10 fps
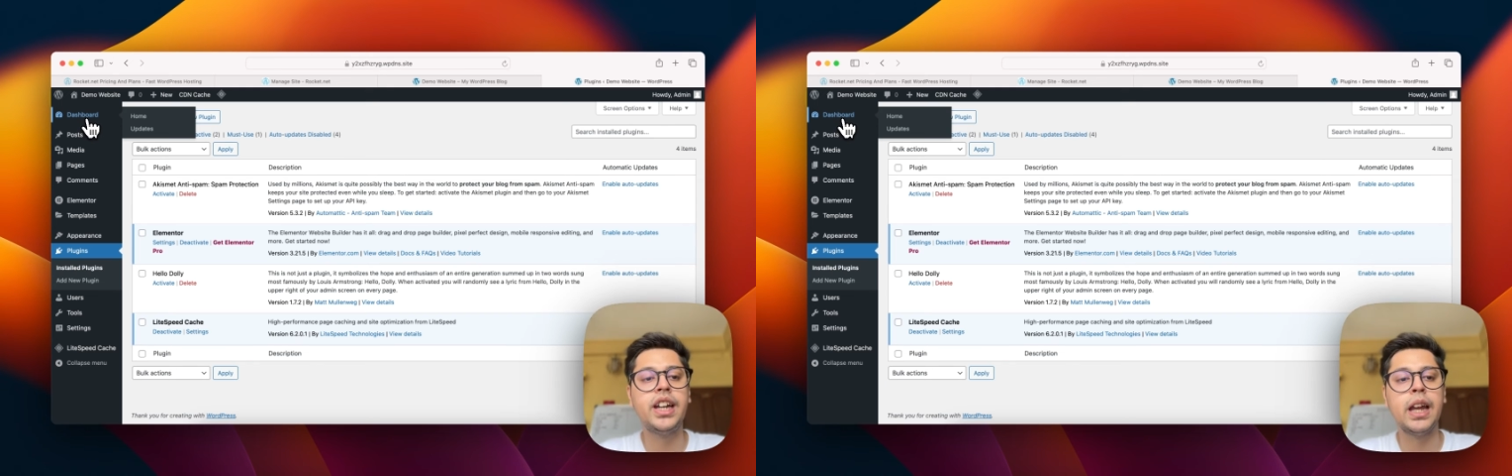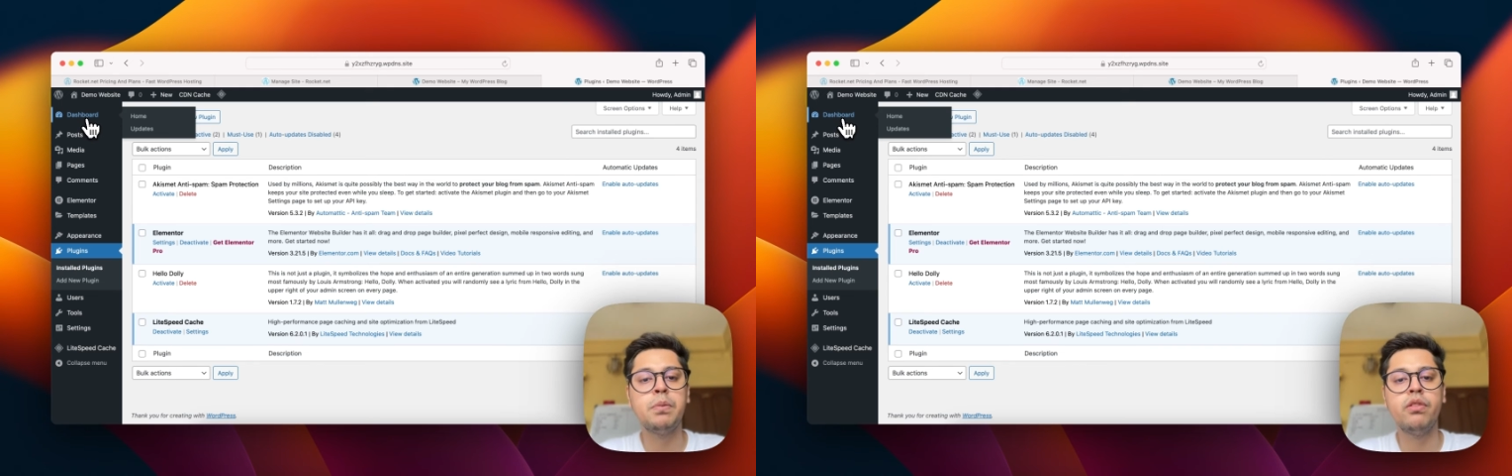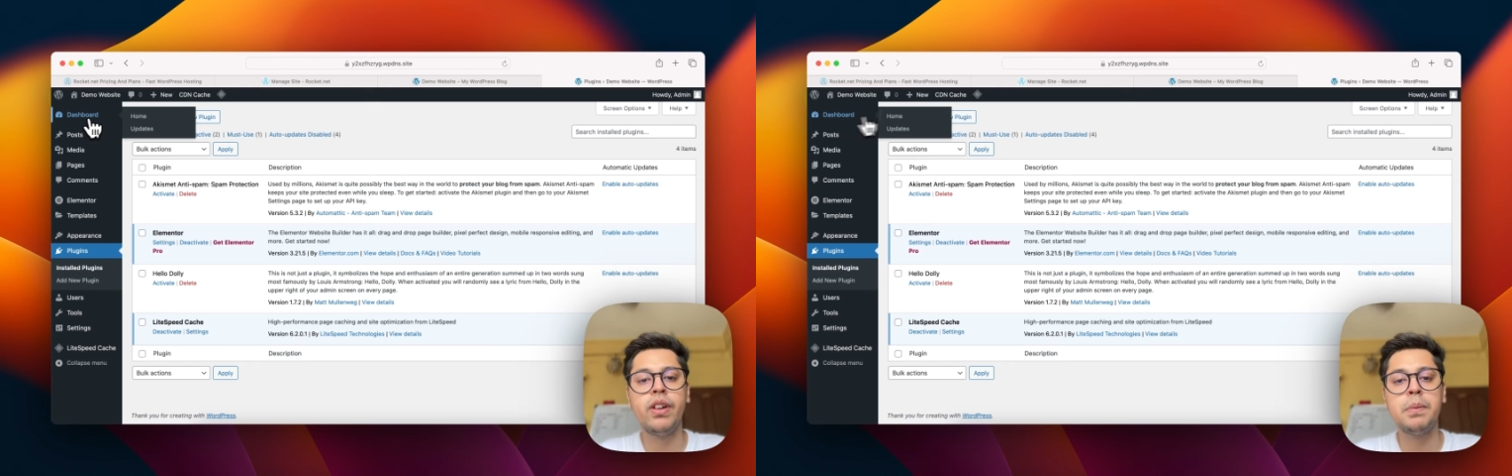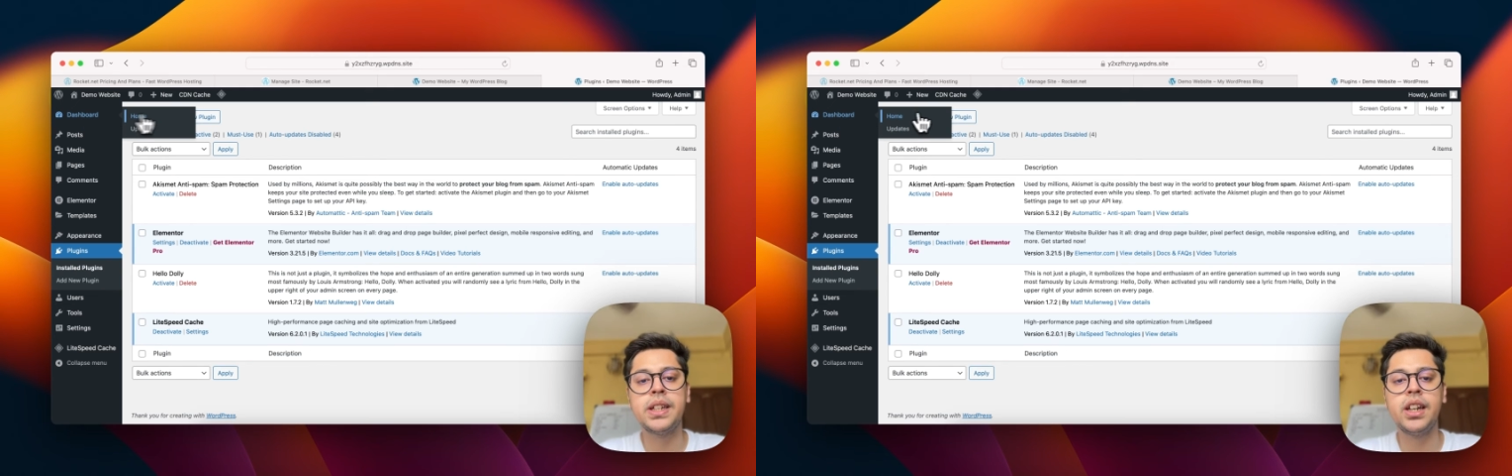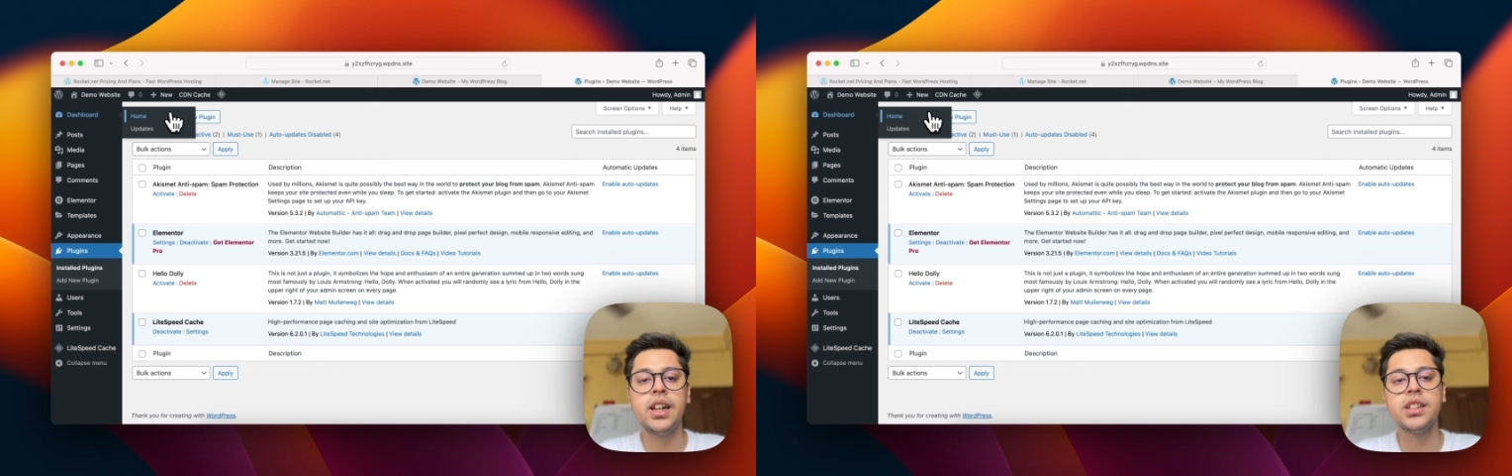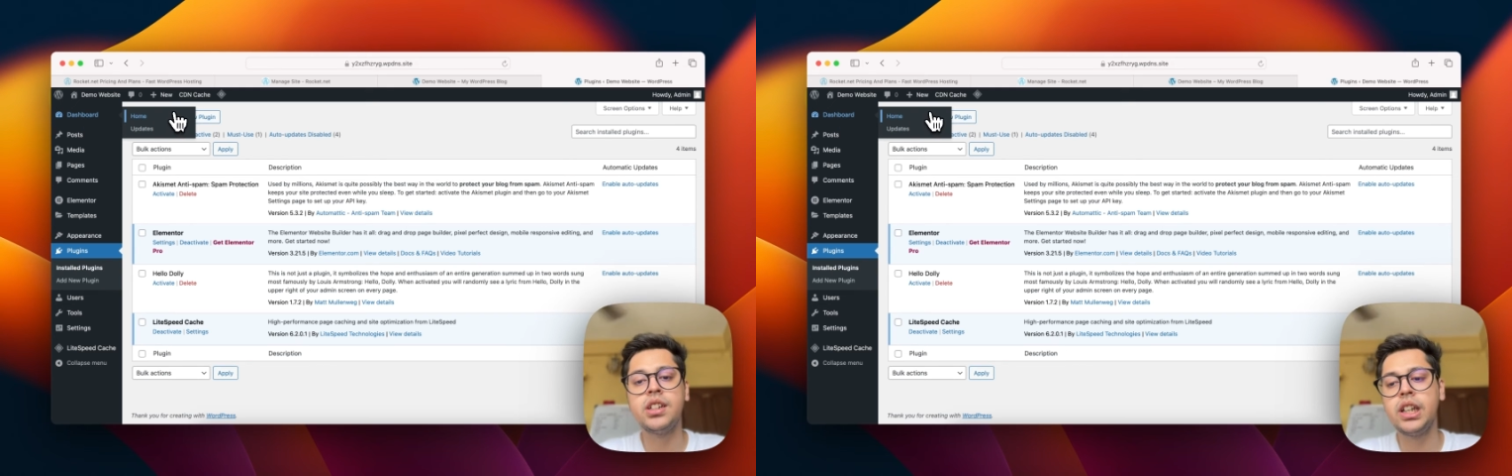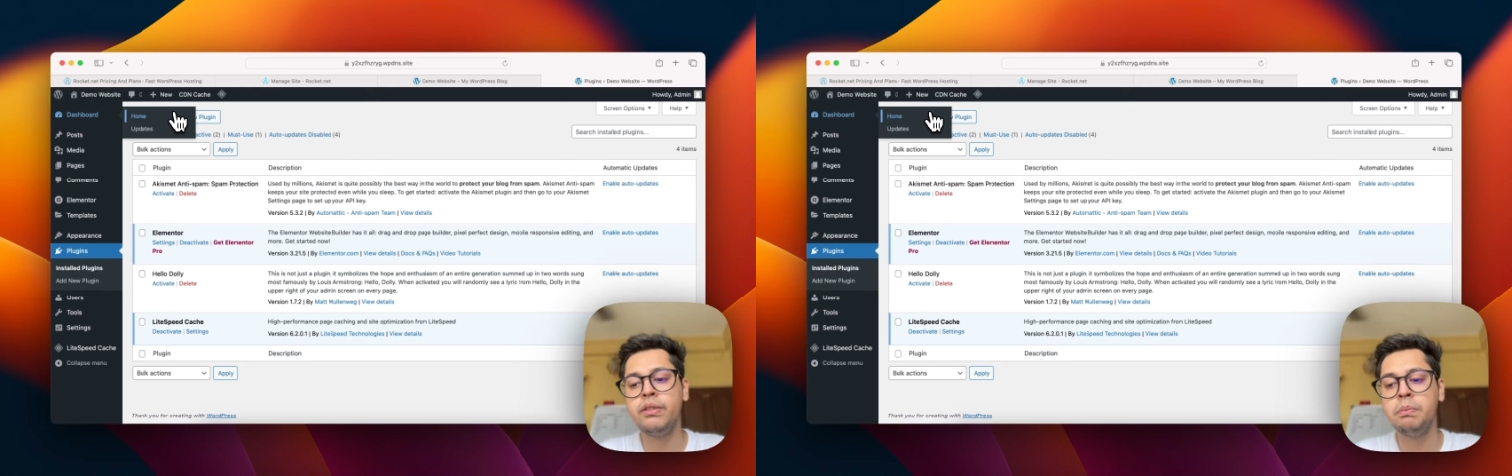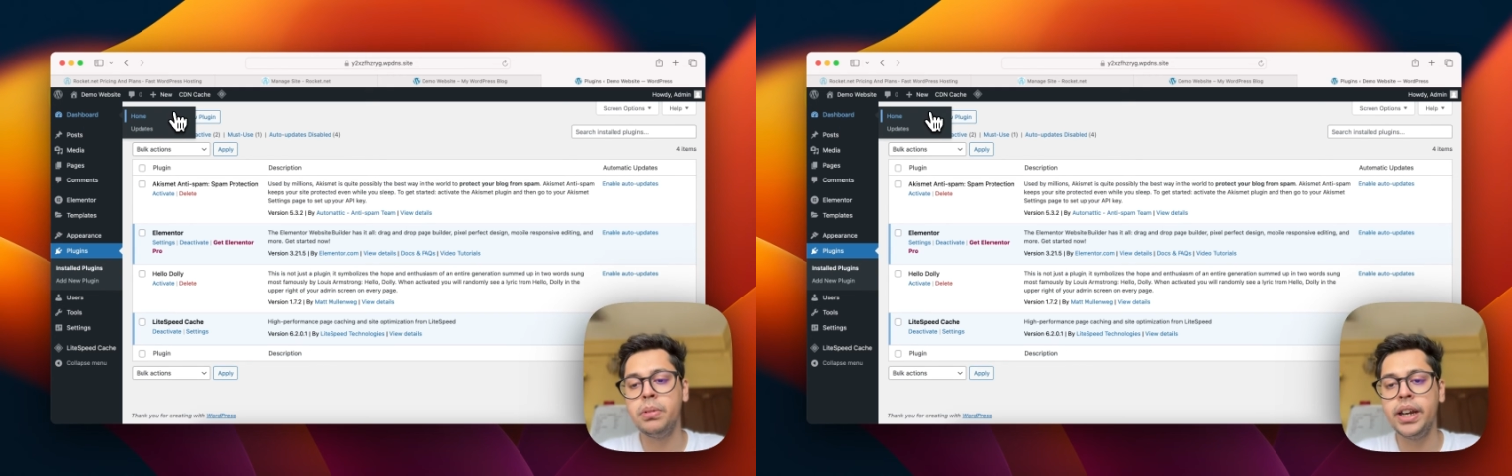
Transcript: with every type of website.